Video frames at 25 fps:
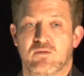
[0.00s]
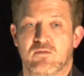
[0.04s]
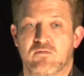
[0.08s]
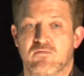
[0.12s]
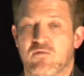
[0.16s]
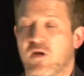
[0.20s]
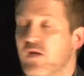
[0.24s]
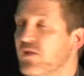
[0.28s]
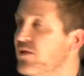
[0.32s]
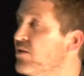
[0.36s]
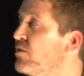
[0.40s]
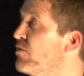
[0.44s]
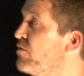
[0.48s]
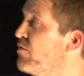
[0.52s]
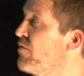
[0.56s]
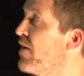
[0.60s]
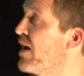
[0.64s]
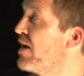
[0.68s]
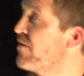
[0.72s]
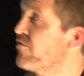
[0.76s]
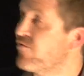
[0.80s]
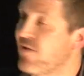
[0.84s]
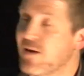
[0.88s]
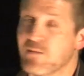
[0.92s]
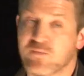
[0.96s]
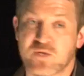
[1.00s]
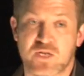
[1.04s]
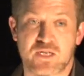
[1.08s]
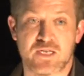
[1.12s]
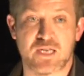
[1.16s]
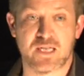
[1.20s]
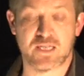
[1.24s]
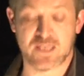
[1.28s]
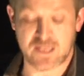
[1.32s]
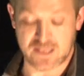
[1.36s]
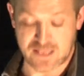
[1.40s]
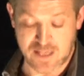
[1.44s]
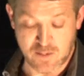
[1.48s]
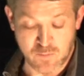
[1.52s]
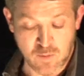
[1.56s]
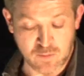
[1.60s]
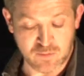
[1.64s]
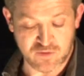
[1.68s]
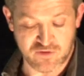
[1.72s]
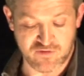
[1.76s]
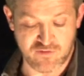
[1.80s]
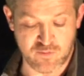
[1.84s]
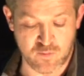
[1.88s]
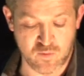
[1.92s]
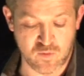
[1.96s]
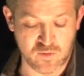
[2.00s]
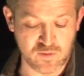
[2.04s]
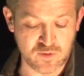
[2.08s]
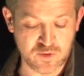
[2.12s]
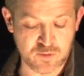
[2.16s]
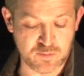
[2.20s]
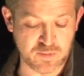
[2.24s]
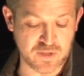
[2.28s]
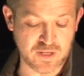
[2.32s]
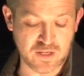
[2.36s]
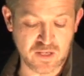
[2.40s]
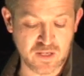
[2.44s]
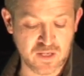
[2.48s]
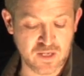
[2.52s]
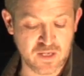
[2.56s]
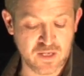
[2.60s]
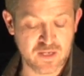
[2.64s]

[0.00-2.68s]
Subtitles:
rather than 5 grams as I did there? What would the rewards be?